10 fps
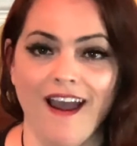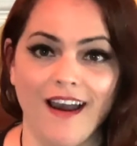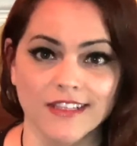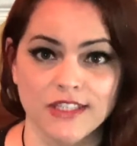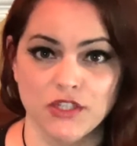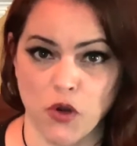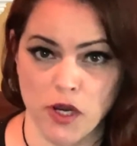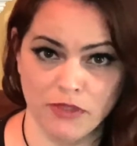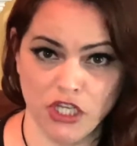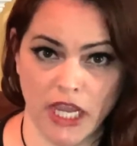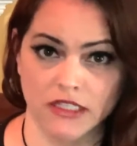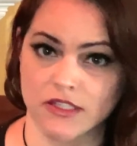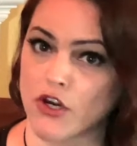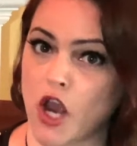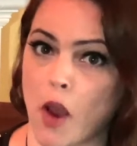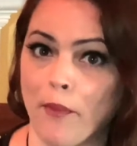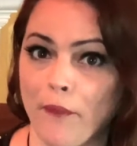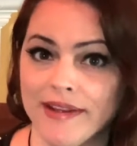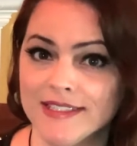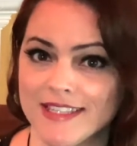a storm chaser, a
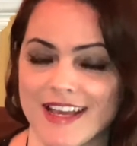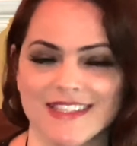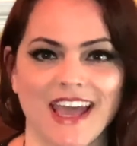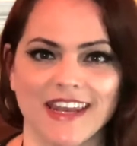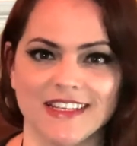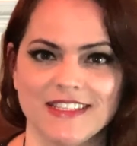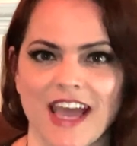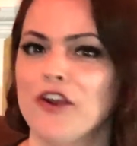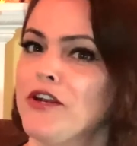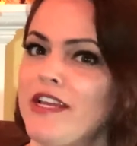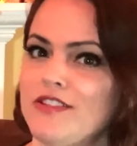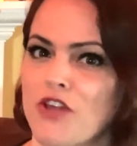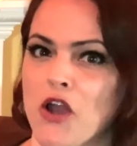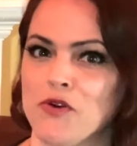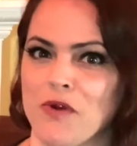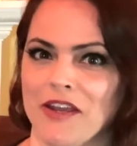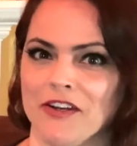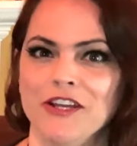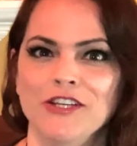princess, and a Saturday songwriter.